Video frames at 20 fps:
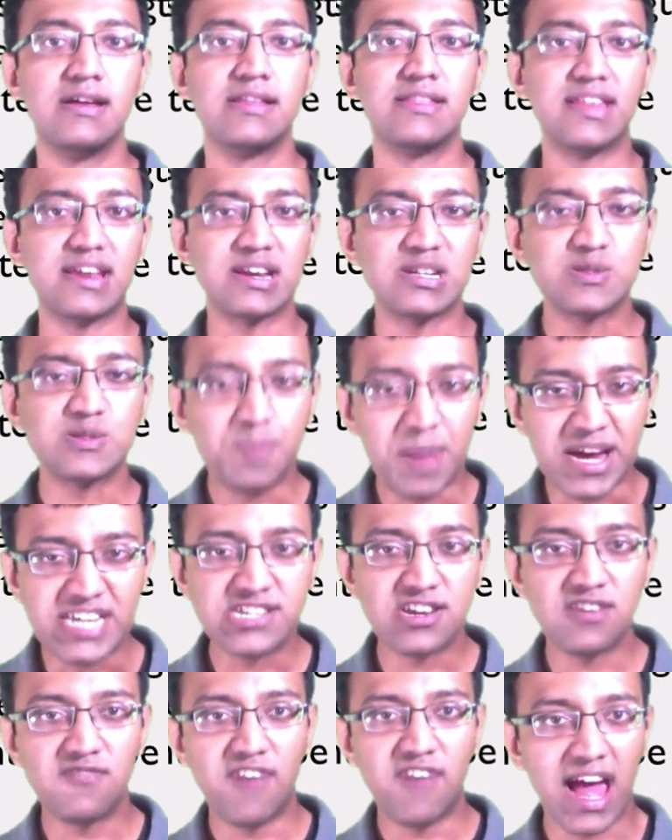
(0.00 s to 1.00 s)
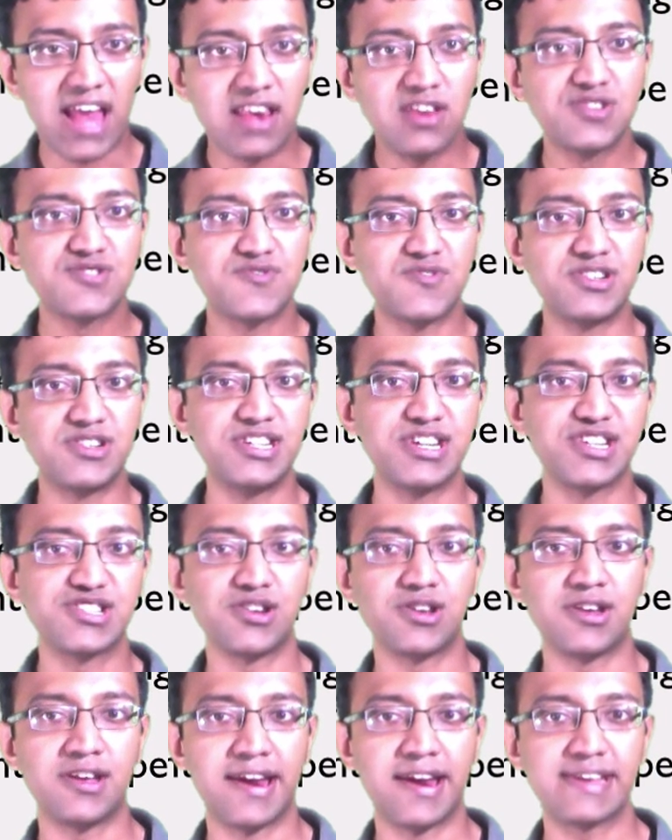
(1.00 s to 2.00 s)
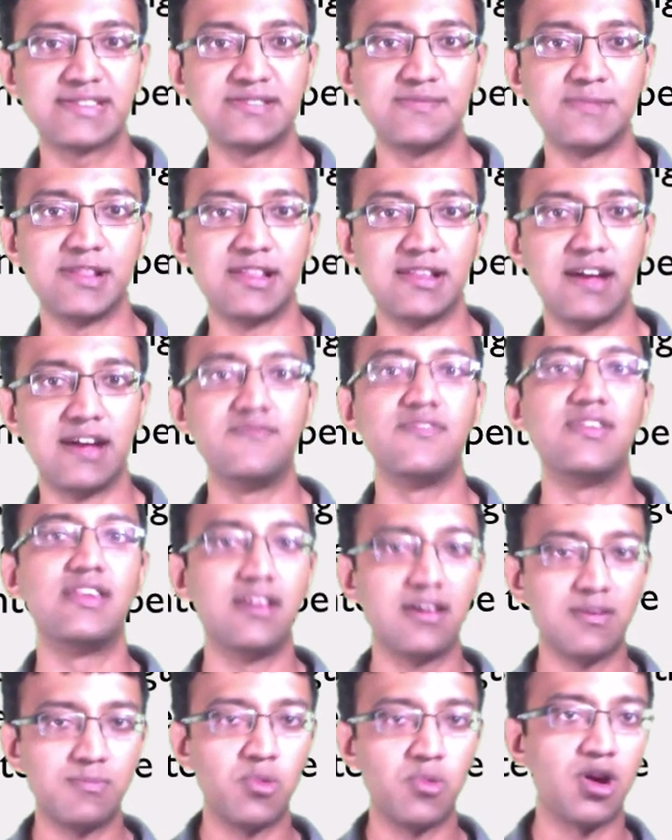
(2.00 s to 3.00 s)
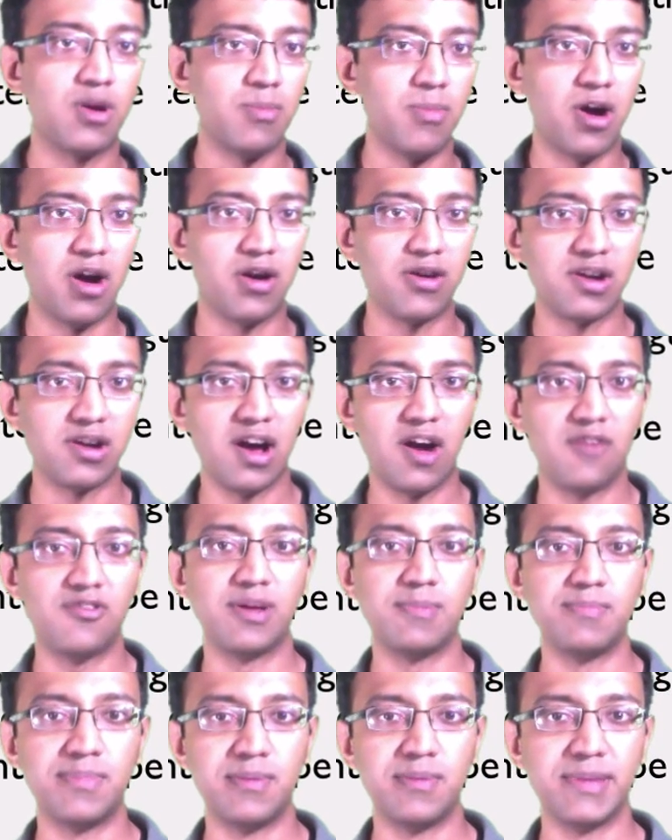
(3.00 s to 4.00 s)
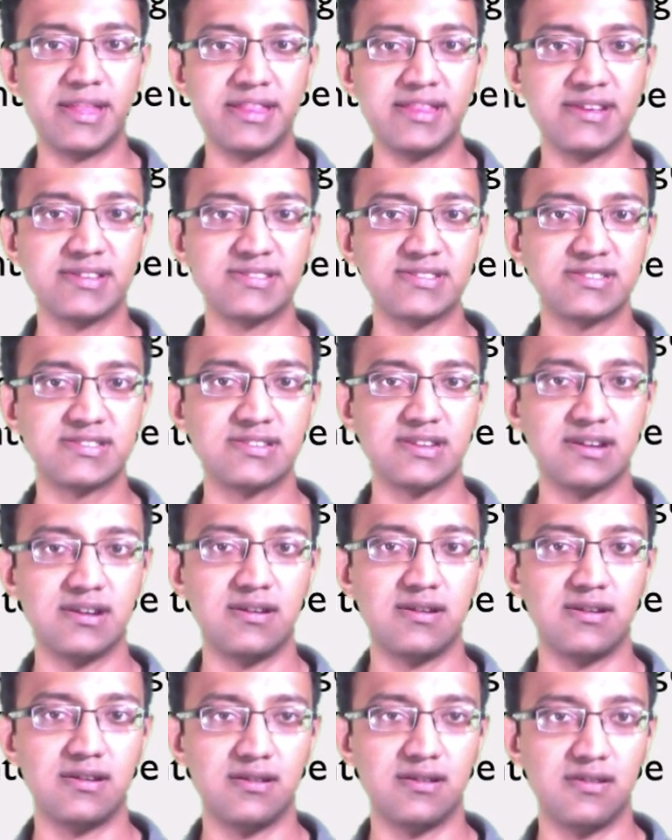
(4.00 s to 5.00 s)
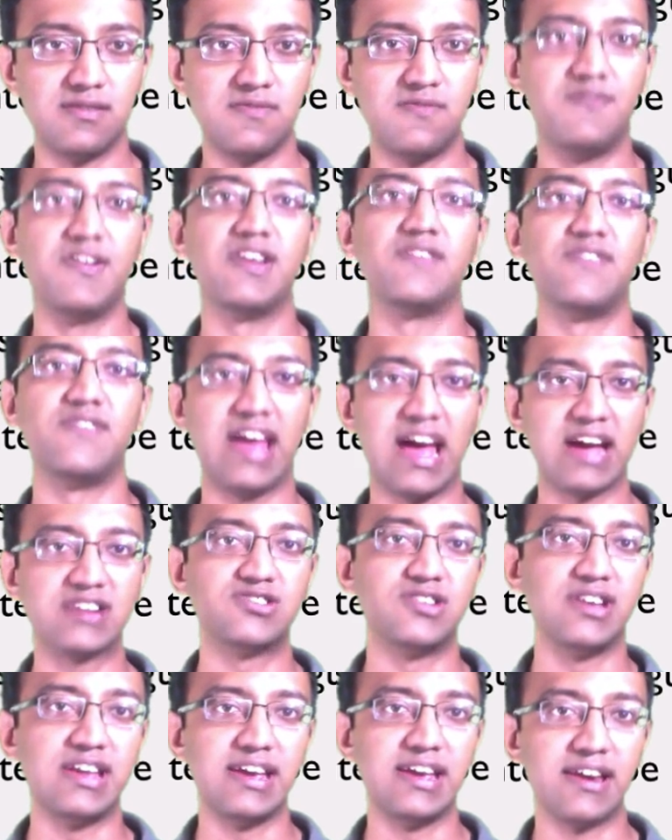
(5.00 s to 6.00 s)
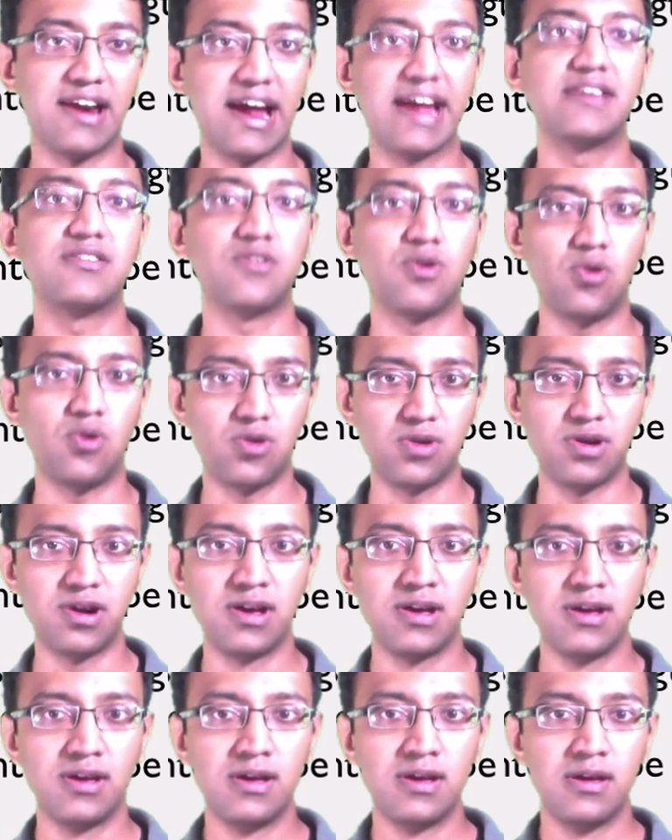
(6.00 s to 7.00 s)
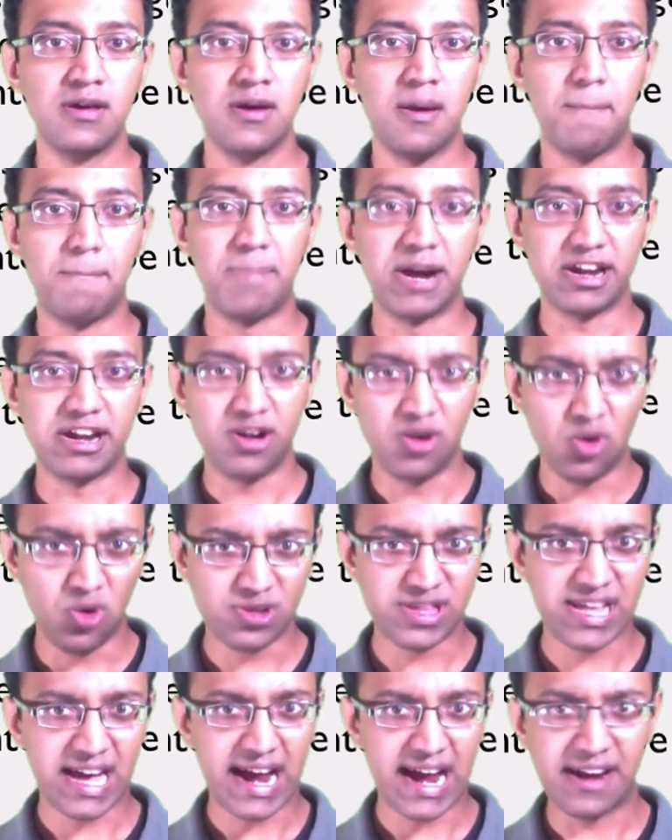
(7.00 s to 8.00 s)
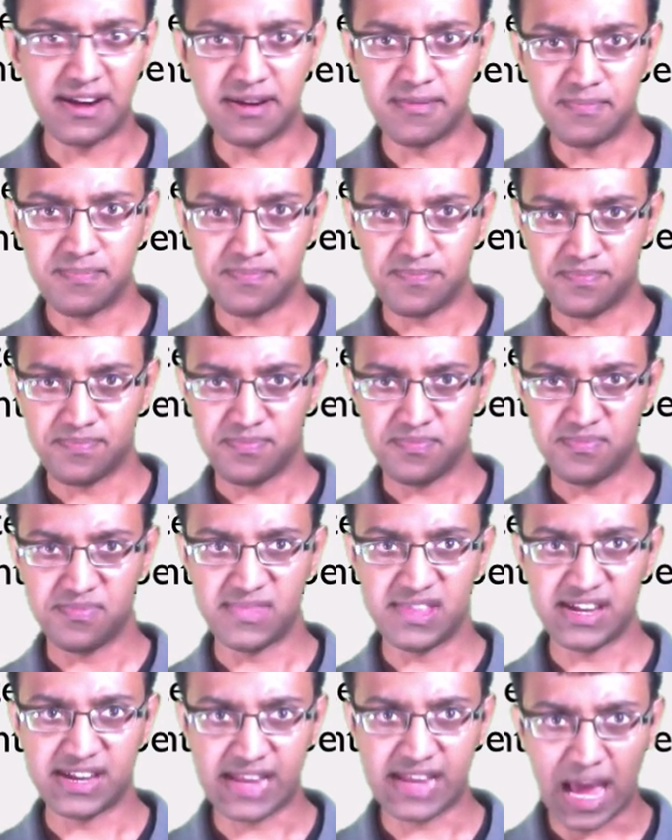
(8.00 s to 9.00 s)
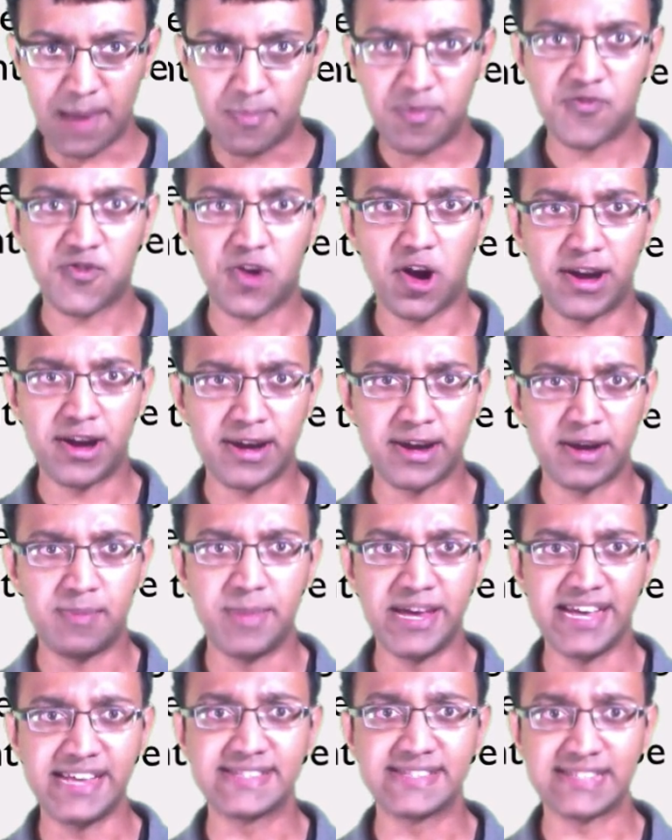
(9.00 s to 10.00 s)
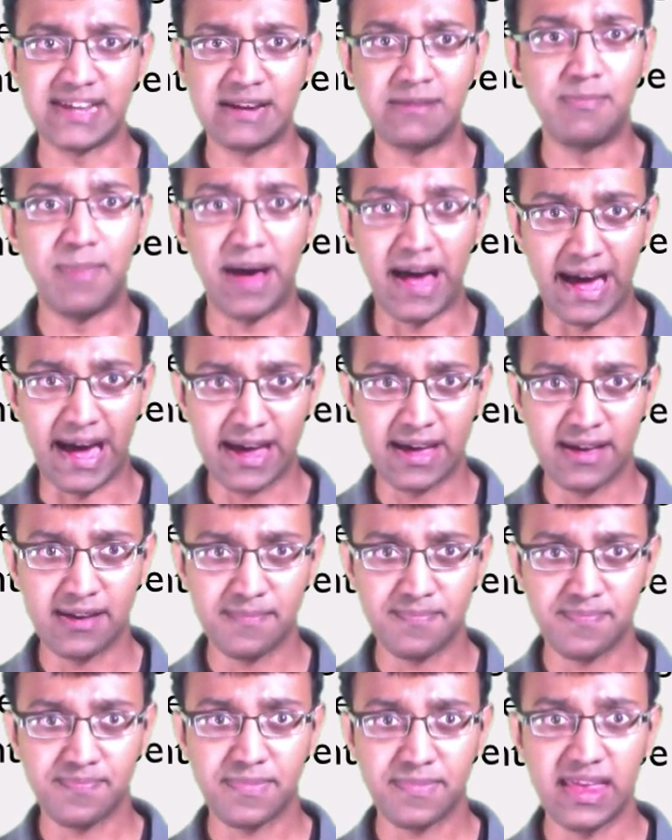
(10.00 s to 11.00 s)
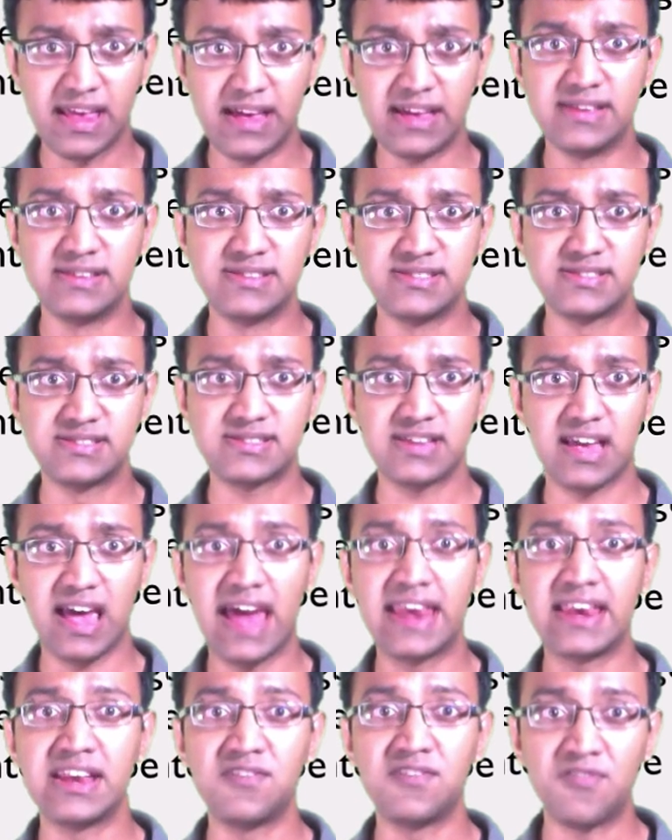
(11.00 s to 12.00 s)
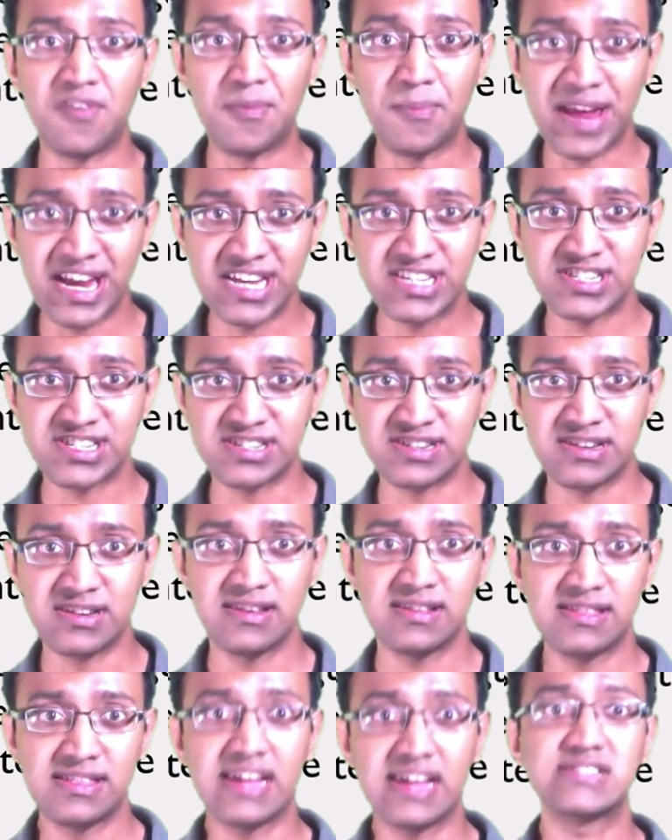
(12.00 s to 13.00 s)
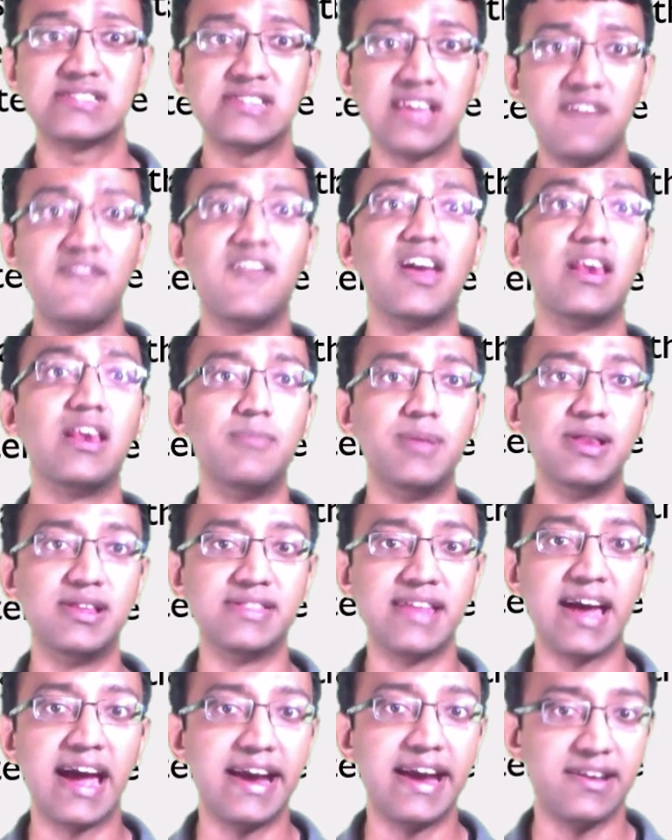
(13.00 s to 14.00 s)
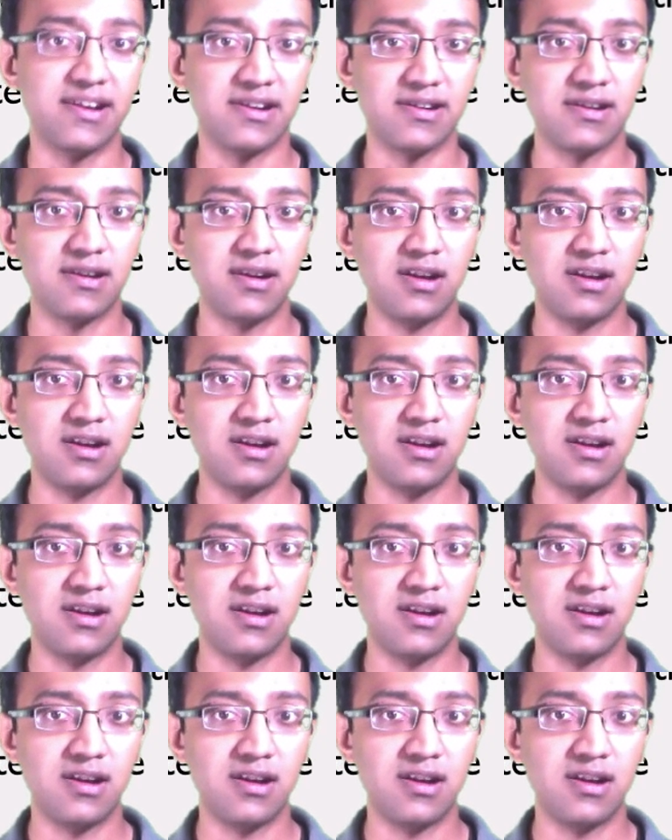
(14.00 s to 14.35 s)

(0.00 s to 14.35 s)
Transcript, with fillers: There are special values for JSON or XML, and we'll learn more about how to implement this uh, when we actually write code. But know that the type of content being sent back is an information that's available in the header.